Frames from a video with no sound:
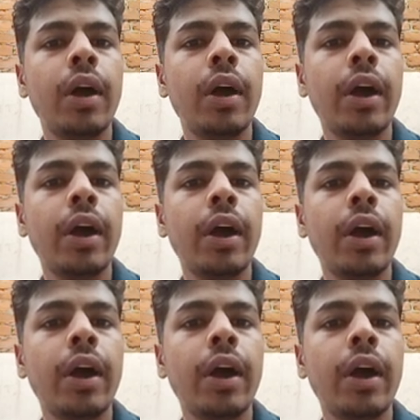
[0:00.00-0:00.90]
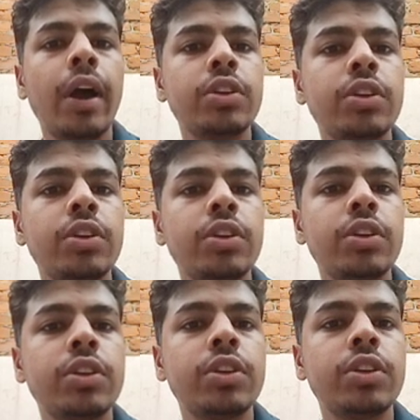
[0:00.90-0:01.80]
Similarly, I have checked
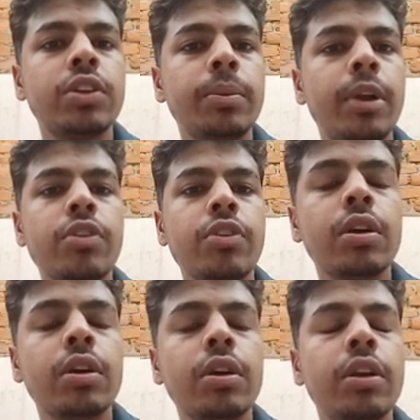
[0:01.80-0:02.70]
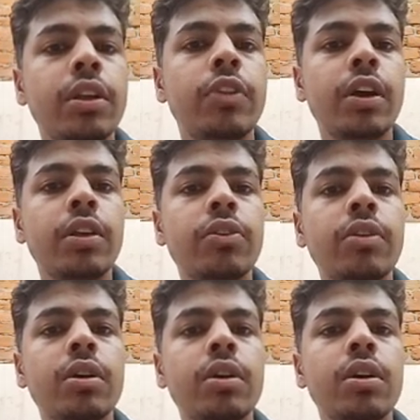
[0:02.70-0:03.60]
if there is
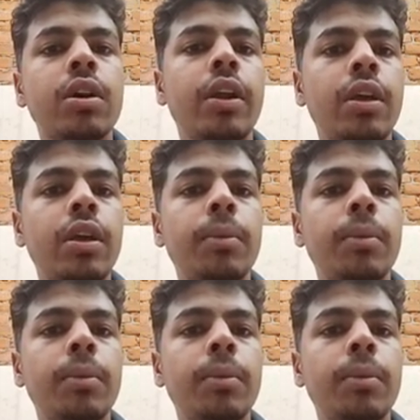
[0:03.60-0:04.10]
any